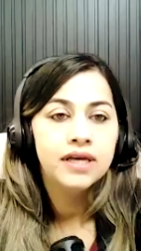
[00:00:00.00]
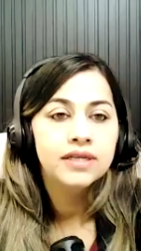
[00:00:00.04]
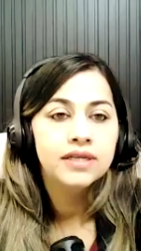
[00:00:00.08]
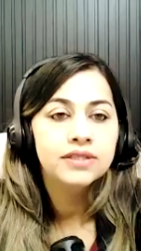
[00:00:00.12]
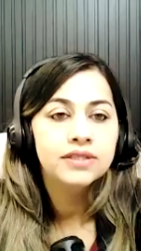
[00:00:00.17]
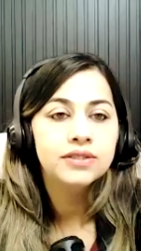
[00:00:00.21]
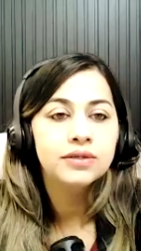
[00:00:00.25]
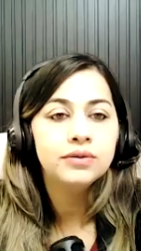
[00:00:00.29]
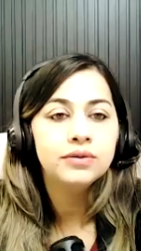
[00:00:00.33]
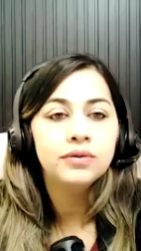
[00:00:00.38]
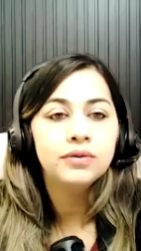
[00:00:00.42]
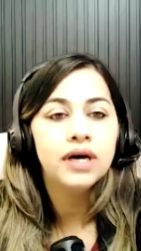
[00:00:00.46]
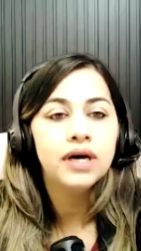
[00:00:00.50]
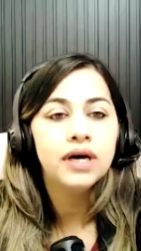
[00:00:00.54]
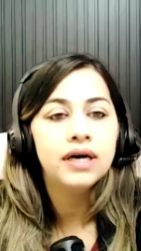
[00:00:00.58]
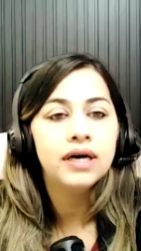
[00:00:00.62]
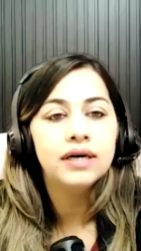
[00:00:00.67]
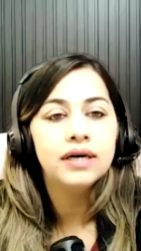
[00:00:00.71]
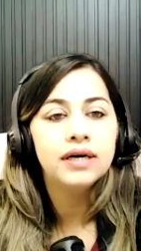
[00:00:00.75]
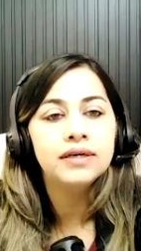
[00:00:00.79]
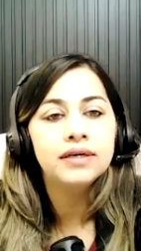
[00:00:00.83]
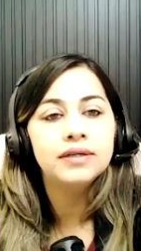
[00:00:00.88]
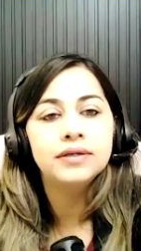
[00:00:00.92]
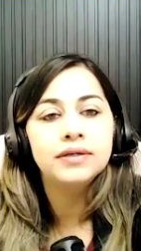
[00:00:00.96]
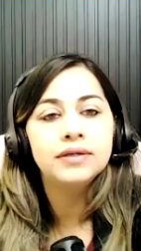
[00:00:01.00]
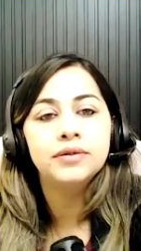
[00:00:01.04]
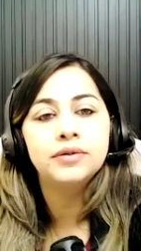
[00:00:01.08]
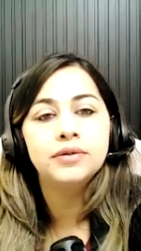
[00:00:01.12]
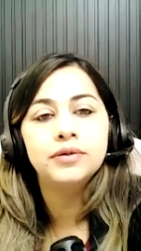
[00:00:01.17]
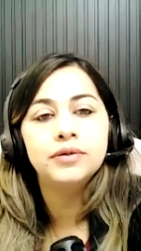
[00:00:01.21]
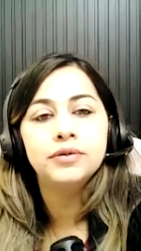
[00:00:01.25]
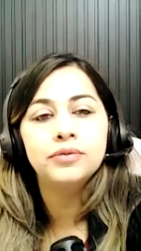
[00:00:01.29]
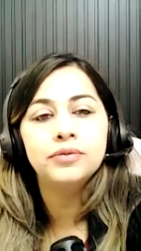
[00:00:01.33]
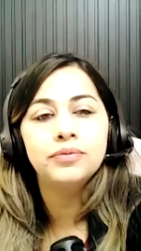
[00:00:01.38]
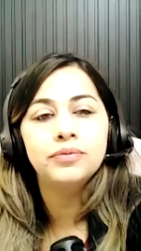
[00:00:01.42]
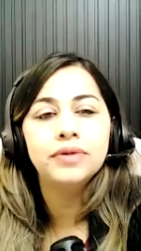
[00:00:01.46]
So uh,
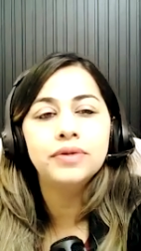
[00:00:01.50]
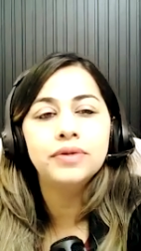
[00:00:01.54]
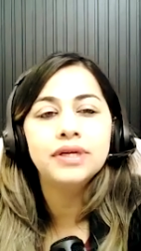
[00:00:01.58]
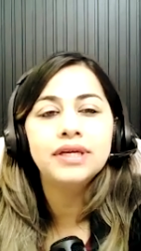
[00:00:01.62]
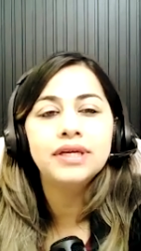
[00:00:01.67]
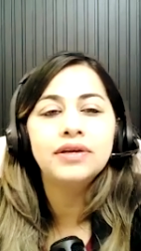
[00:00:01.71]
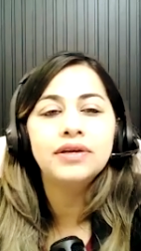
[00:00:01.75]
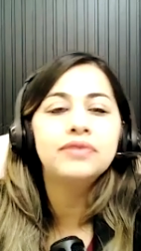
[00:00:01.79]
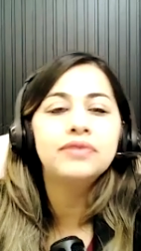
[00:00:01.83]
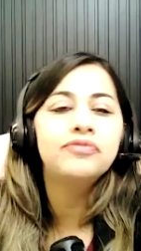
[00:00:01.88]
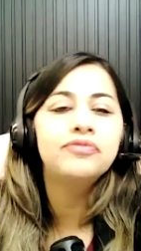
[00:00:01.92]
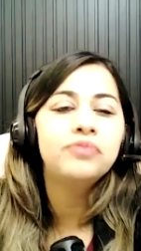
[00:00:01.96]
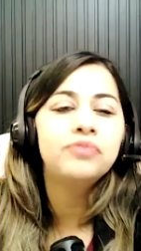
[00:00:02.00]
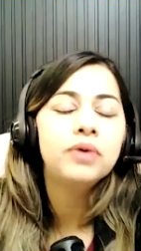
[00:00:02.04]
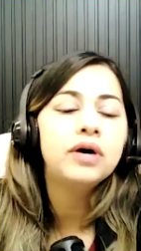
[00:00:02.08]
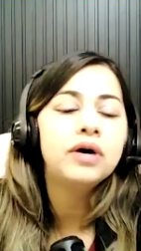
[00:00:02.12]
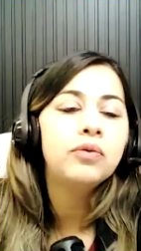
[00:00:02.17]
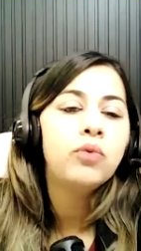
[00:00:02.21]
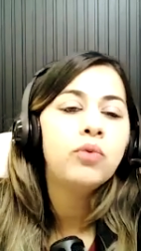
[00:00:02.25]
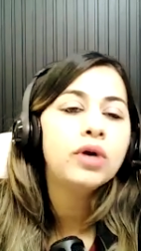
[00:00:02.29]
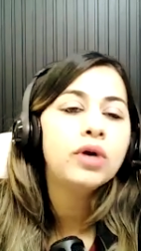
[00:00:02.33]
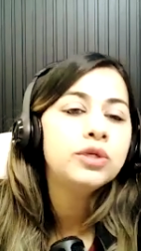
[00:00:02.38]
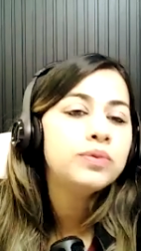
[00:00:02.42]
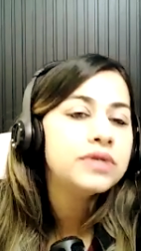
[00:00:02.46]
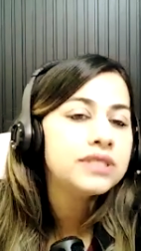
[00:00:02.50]
what